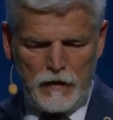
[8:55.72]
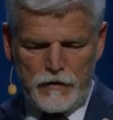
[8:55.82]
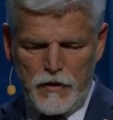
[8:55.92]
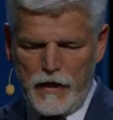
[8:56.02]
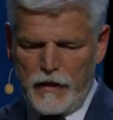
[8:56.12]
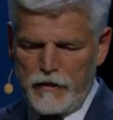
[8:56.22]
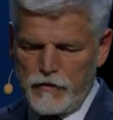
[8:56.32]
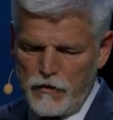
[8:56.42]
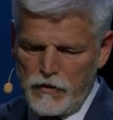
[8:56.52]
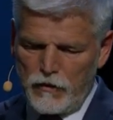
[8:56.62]
China
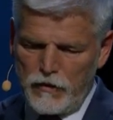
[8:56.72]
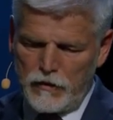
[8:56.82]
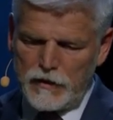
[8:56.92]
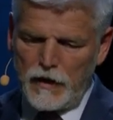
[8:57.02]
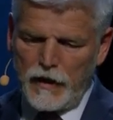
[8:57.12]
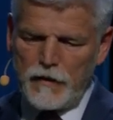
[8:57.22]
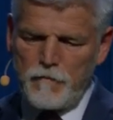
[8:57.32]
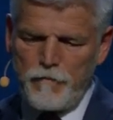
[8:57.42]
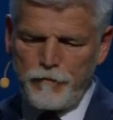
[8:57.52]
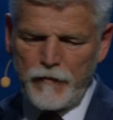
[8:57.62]
is also threatening
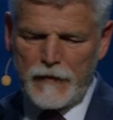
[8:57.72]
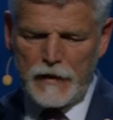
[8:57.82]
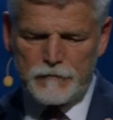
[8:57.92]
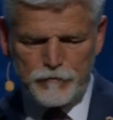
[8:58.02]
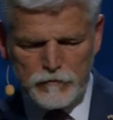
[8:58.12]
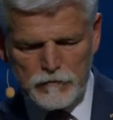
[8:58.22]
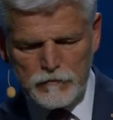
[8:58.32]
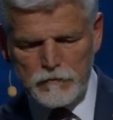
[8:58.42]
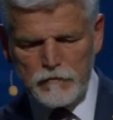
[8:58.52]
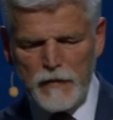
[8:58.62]

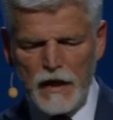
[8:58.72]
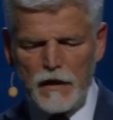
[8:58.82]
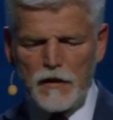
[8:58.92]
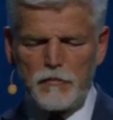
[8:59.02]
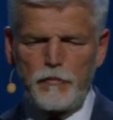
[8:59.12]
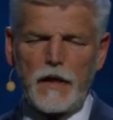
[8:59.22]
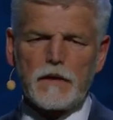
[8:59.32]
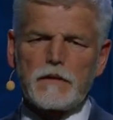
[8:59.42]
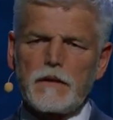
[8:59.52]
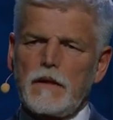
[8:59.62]
uh,
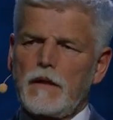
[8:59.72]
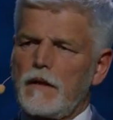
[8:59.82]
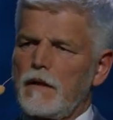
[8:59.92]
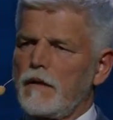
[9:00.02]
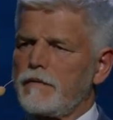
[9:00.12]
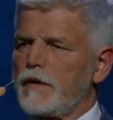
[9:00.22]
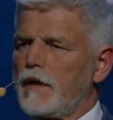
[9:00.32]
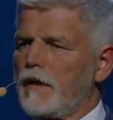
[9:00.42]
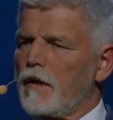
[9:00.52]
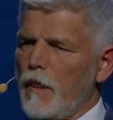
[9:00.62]
part uh, of
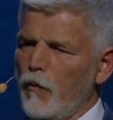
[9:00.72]
uh,